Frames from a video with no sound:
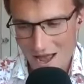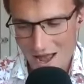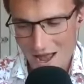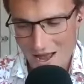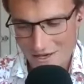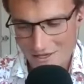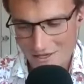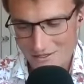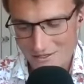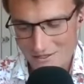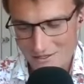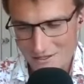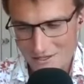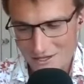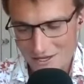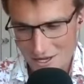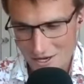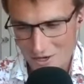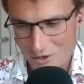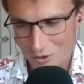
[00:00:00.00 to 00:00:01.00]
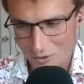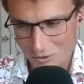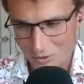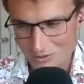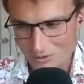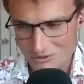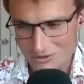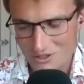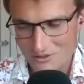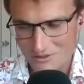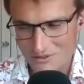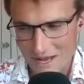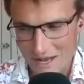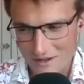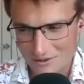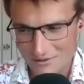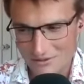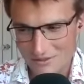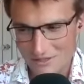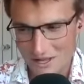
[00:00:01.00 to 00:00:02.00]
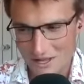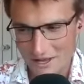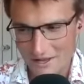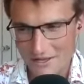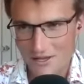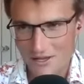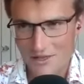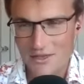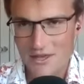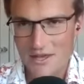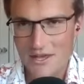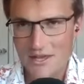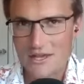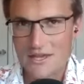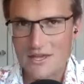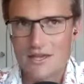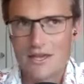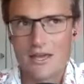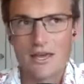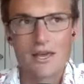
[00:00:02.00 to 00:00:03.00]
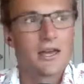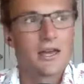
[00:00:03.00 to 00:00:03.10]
And it also sounds like the